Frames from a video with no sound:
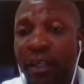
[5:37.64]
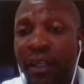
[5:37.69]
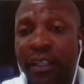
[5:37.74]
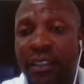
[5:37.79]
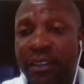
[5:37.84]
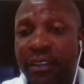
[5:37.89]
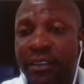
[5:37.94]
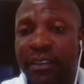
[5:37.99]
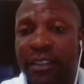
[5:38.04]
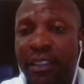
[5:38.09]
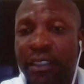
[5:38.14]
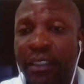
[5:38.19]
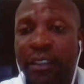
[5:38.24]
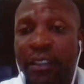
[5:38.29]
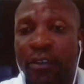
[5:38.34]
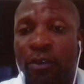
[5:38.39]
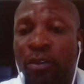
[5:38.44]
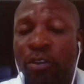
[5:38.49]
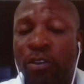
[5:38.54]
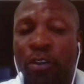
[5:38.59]
players.
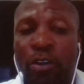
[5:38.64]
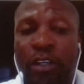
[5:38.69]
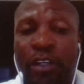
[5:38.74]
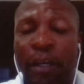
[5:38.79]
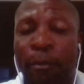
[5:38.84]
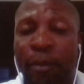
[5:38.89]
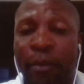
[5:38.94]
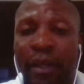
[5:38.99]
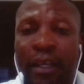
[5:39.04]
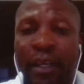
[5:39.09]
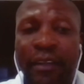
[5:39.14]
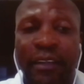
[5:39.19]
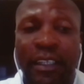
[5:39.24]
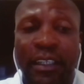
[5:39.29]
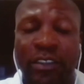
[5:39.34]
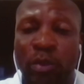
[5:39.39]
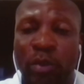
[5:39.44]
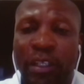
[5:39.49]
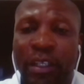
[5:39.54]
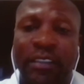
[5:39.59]
Look, you're gonna play
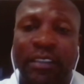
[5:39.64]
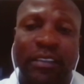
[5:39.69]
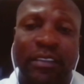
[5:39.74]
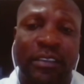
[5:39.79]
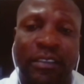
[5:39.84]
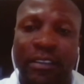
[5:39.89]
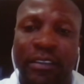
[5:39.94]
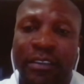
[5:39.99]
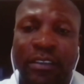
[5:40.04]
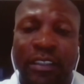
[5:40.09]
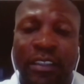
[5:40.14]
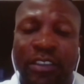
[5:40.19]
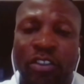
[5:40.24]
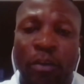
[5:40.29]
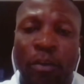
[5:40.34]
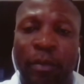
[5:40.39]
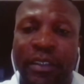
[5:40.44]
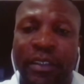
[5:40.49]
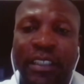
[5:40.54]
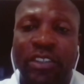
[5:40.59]
this
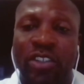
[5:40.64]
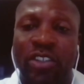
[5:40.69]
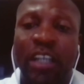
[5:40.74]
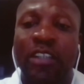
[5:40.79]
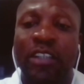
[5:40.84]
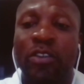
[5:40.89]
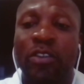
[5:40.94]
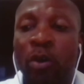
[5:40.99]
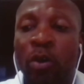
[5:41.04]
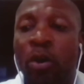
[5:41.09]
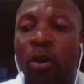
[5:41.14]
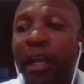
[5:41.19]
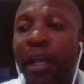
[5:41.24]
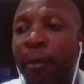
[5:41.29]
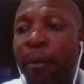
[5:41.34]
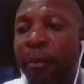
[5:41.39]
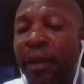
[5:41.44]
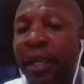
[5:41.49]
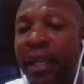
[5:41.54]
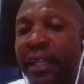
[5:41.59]
competition, and you're
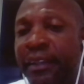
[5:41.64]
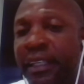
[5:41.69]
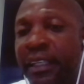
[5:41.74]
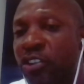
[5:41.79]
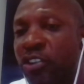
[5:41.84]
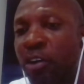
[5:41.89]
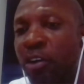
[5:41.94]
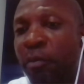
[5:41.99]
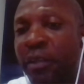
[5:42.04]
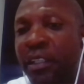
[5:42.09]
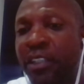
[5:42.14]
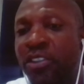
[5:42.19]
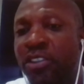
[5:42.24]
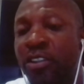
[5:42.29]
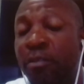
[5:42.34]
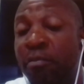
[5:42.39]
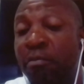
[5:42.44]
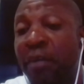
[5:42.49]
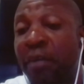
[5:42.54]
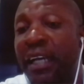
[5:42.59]
gonna play this
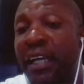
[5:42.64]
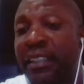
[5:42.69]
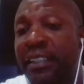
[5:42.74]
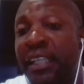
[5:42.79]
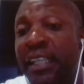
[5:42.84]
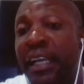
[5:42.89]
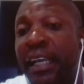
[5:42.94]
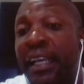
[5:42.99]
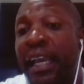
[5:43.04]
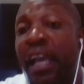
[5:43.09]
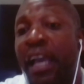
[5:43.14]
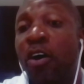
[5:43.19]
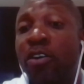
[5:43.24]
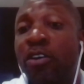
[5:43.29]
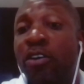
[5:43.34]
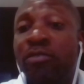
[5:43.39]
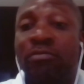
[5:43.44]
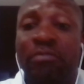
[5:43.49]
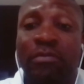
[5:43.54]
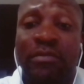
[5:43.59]
competition. But they get
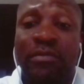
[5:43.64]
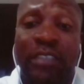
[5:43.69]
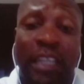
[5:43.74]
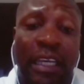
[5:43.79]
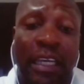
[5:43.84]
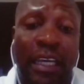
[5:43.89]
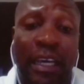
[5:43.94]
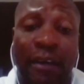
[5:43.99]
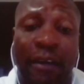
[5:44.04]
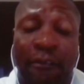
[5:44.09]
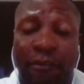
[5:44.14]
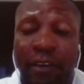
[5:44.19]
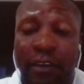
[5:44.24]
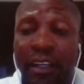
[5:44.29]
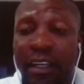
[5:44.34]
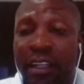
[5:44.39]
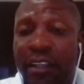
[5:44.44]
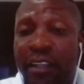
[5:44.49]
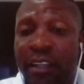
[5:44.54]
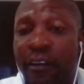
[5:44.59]
on, and
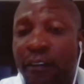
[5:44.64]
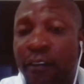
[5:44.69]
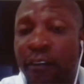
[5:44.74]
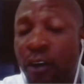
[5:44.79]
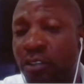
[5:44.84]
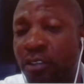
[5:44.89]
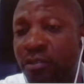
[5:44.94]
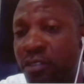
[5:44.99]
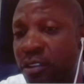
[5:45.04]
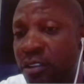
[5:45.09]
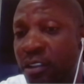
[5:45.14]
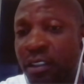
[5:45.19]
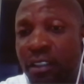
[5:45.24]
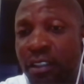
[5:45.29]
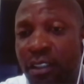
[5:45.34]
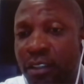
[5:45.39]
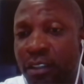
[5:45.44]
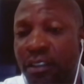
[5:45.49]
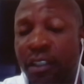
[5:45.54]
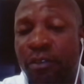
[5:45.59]
finally they got
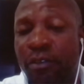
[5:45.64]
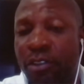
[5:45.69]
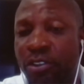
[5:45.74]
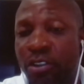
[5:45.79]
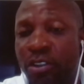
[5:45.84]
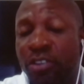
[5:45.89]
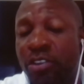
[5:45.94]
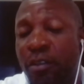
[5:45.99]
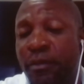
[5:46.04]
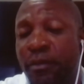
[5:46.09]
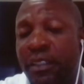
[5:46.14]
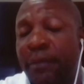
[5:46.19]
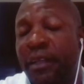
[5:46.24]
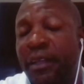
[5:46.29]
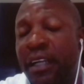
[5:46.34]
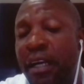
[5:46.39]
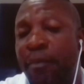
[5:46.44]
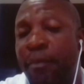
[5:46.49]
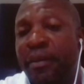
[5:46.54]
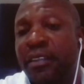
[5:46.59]
the result. Sometimes
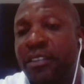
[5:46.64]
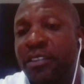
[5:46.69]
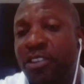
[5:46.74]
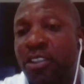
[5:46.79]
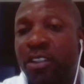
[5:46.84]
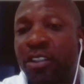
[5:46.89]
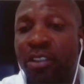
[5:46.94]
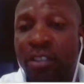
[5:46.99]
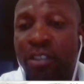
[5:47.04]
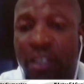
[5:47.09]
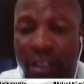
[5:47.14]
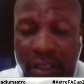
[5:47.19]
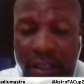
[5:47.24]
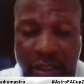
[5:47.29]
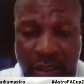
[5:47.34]
it happens. So